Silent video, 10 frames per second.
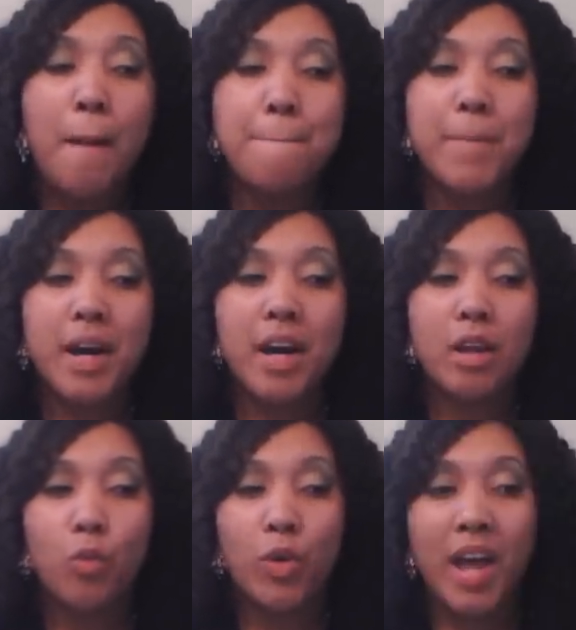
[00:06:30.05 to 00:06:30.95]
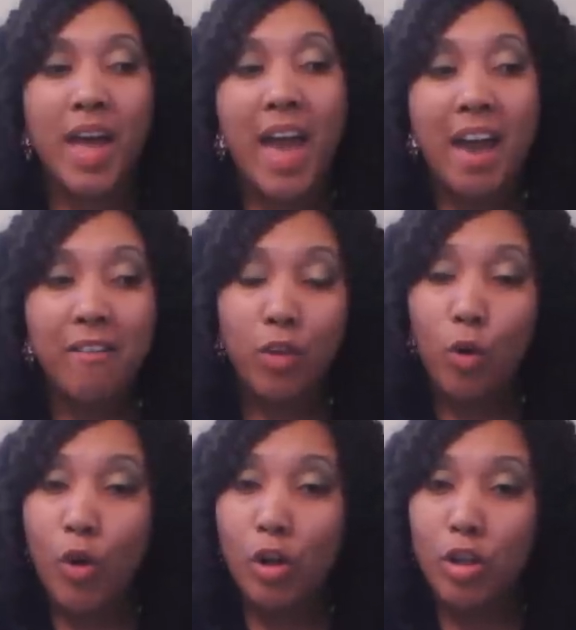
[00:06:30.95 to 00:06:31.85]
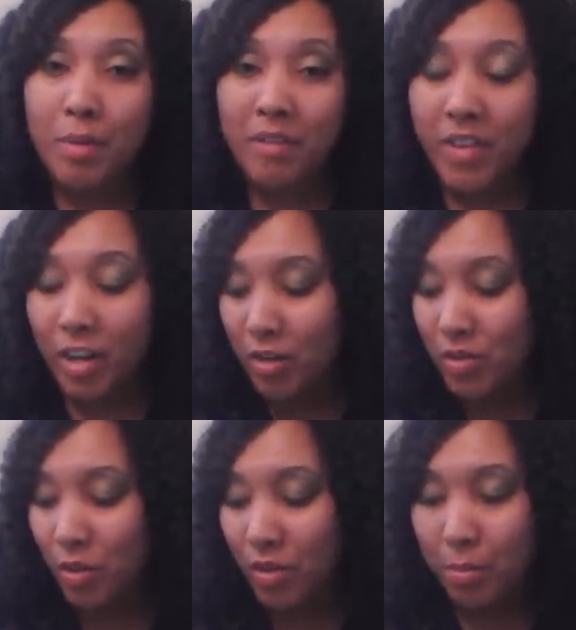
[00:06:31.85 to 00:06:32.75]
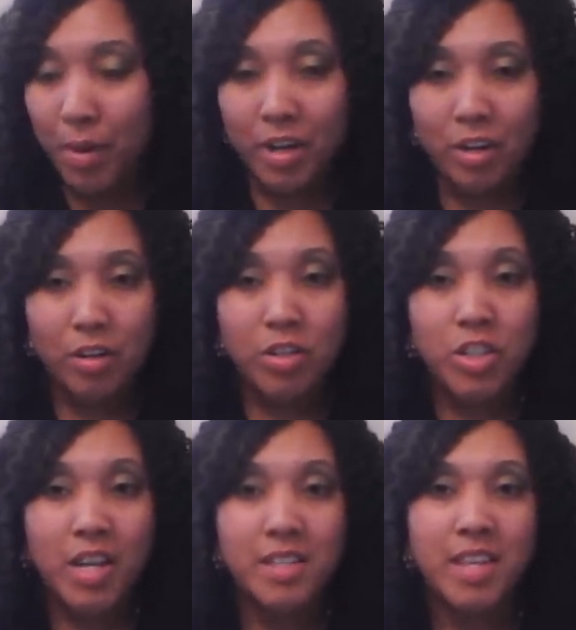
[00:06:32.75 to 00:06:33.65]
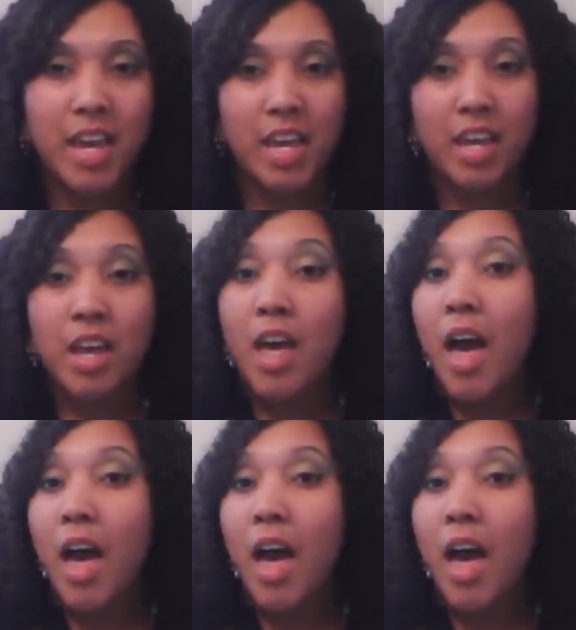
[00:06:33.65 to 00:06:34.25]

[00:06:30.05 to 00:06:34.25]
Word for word: But when I have the oil on my fingers or the butter, should I say,